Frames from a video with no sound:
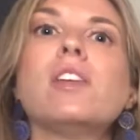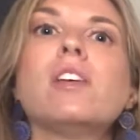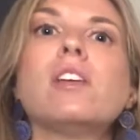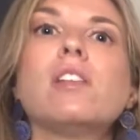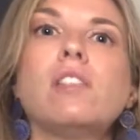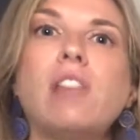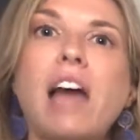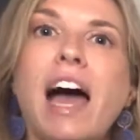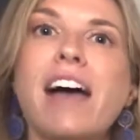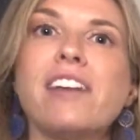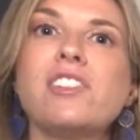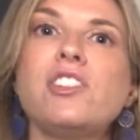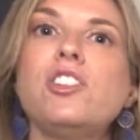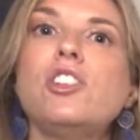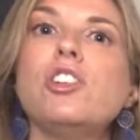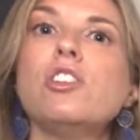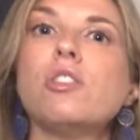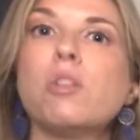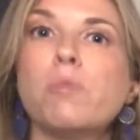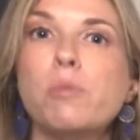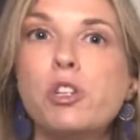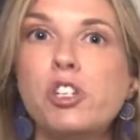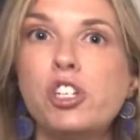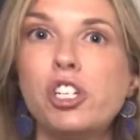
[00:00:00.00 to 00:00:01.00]

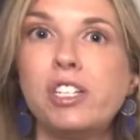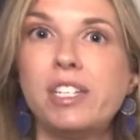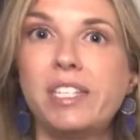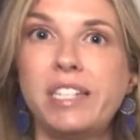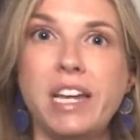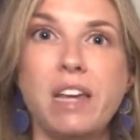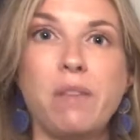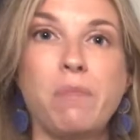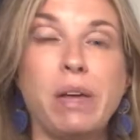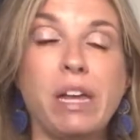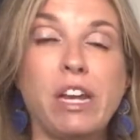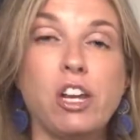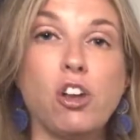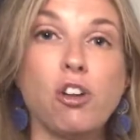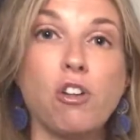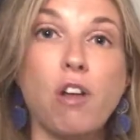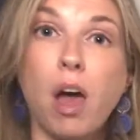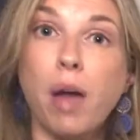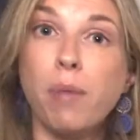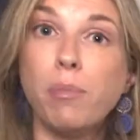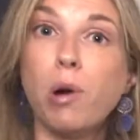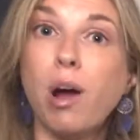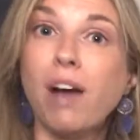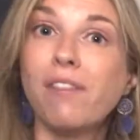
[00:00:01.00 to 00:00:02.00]
last, your mission statement, your
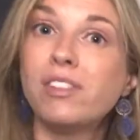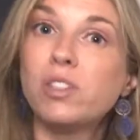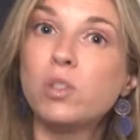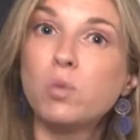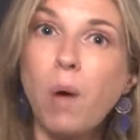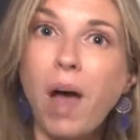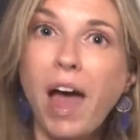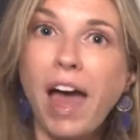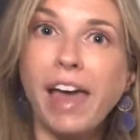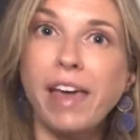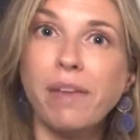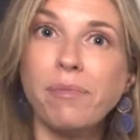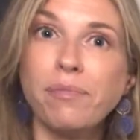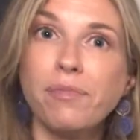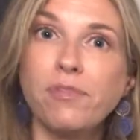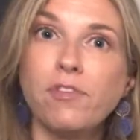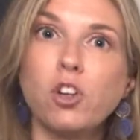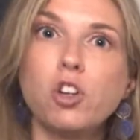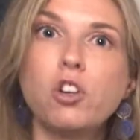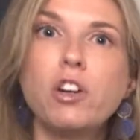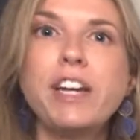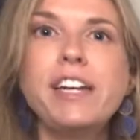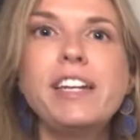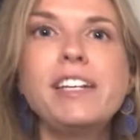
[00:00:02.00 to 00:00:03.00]
nonprofit's why.
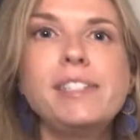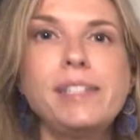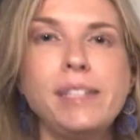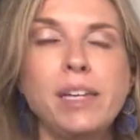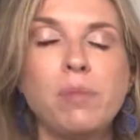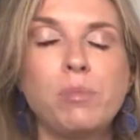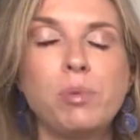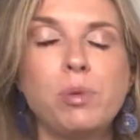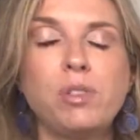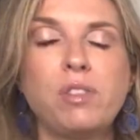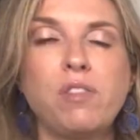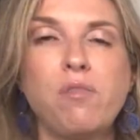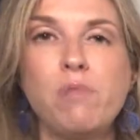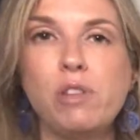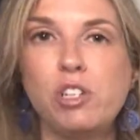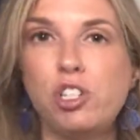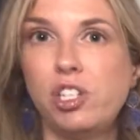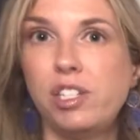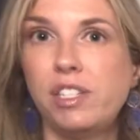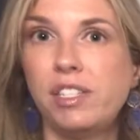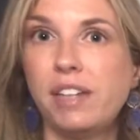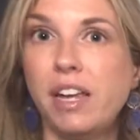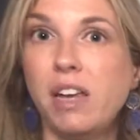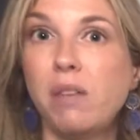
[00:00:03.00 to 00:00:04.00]
For great examples of
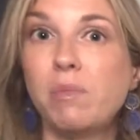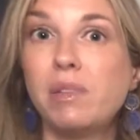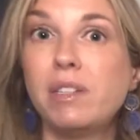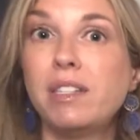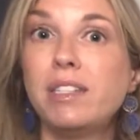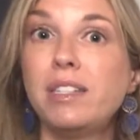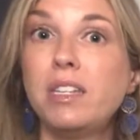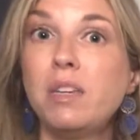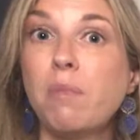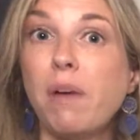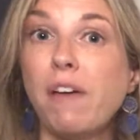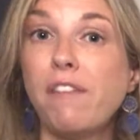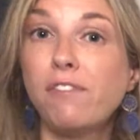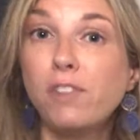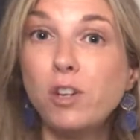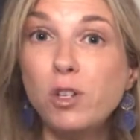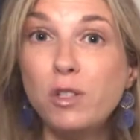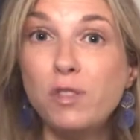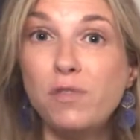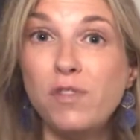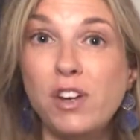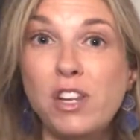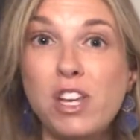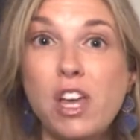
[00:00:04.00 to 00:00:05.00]
mission statements, see my
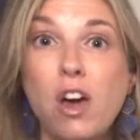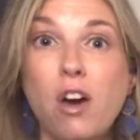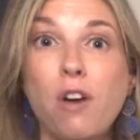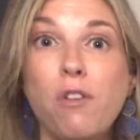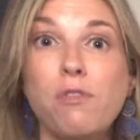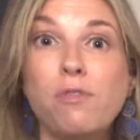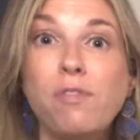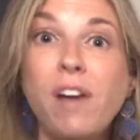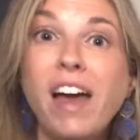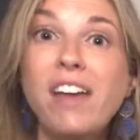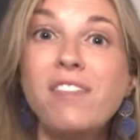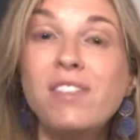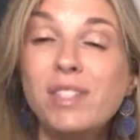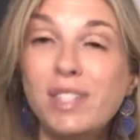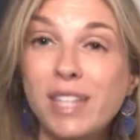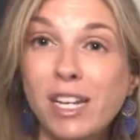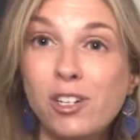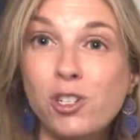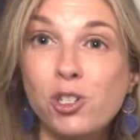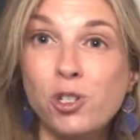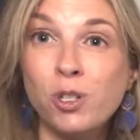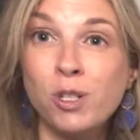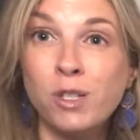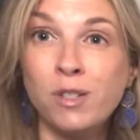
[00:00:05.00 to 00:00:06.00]
first video, 5
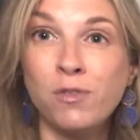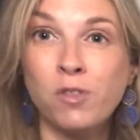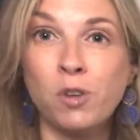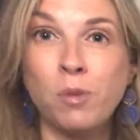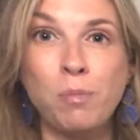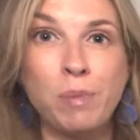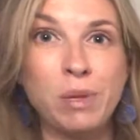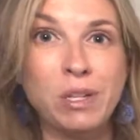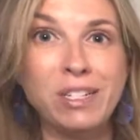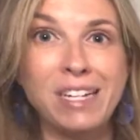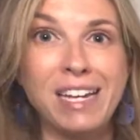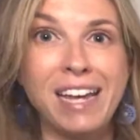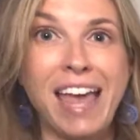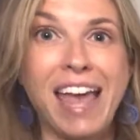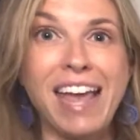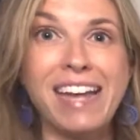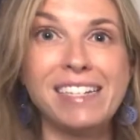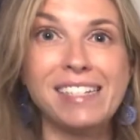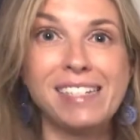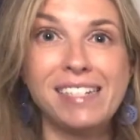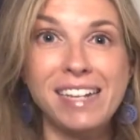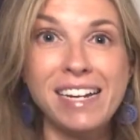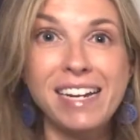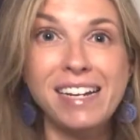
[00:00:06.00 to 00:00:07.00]
Essentials for Building a
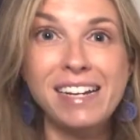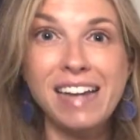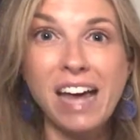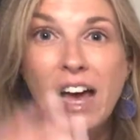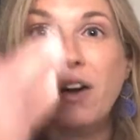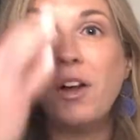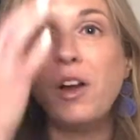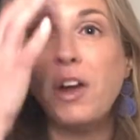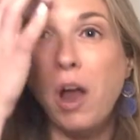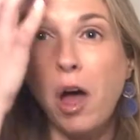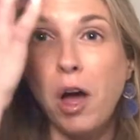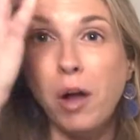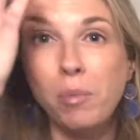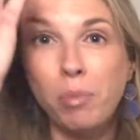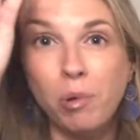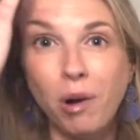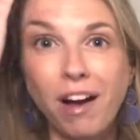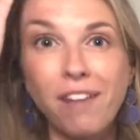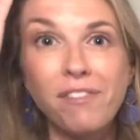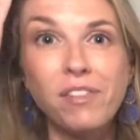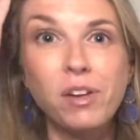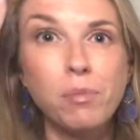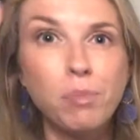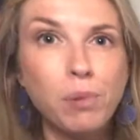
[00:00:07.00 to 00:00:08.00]
Standout
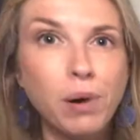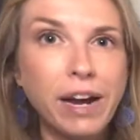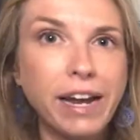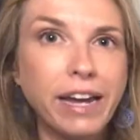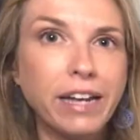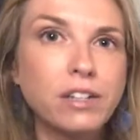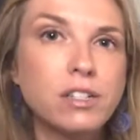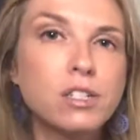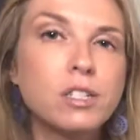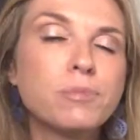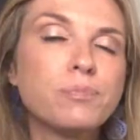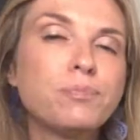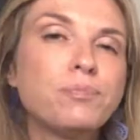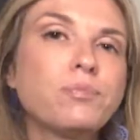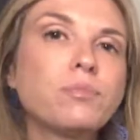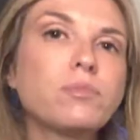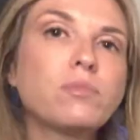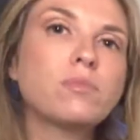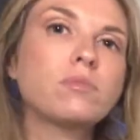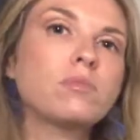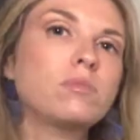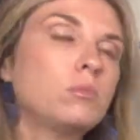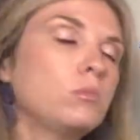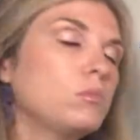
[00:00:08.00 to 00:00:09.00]
Nonprofit Brand.
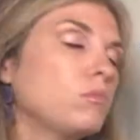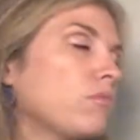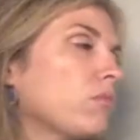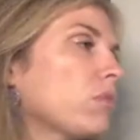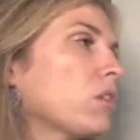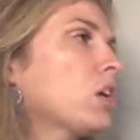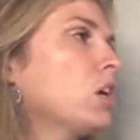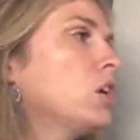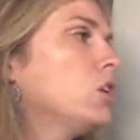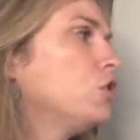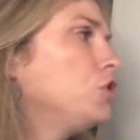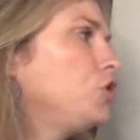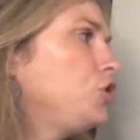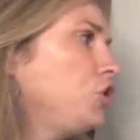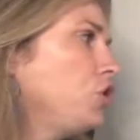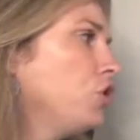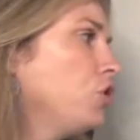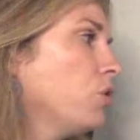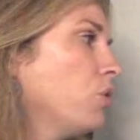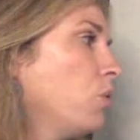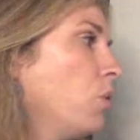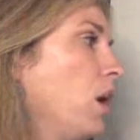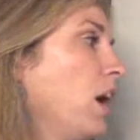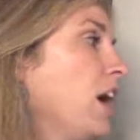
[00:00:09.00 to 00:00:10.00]

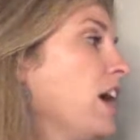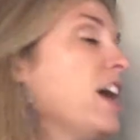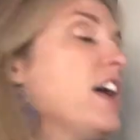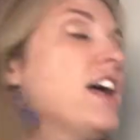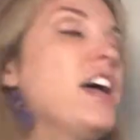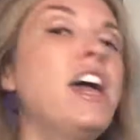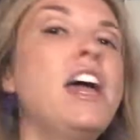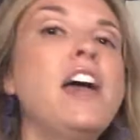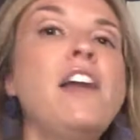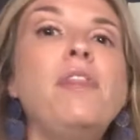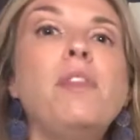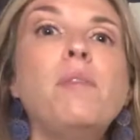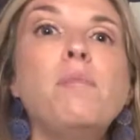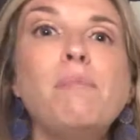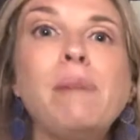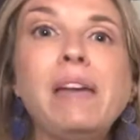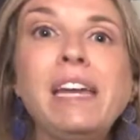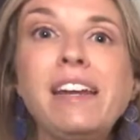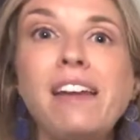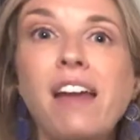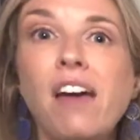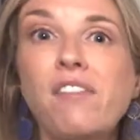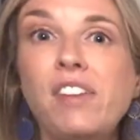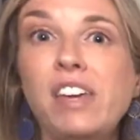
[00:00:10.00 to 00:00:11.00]
2, the
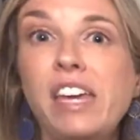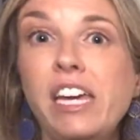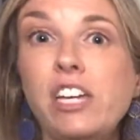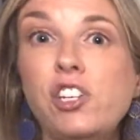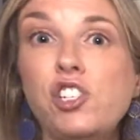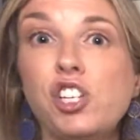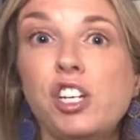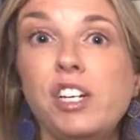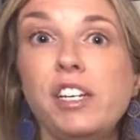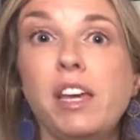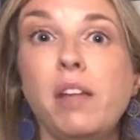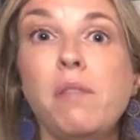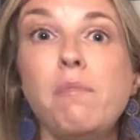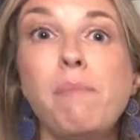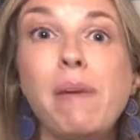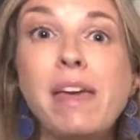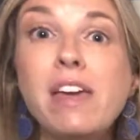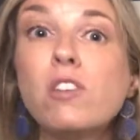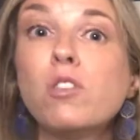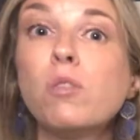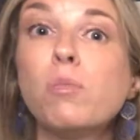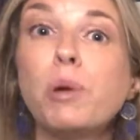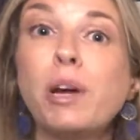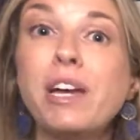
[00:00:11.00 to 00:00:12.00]
main navigation can
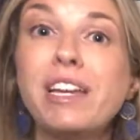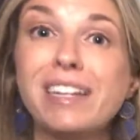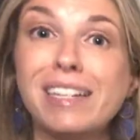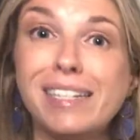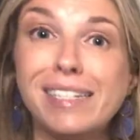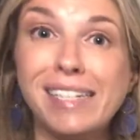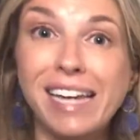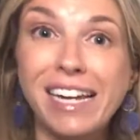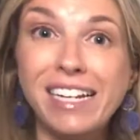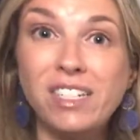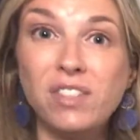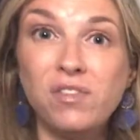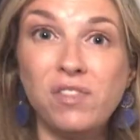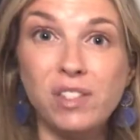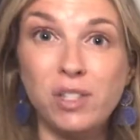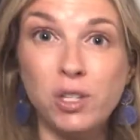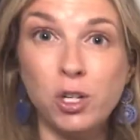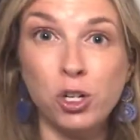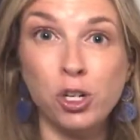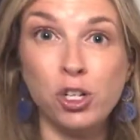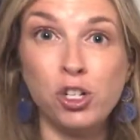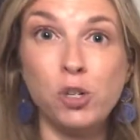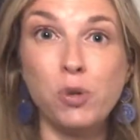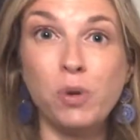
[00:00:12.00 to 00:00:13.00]
make or break a site's
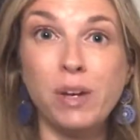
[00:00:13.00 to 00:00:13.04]
visitor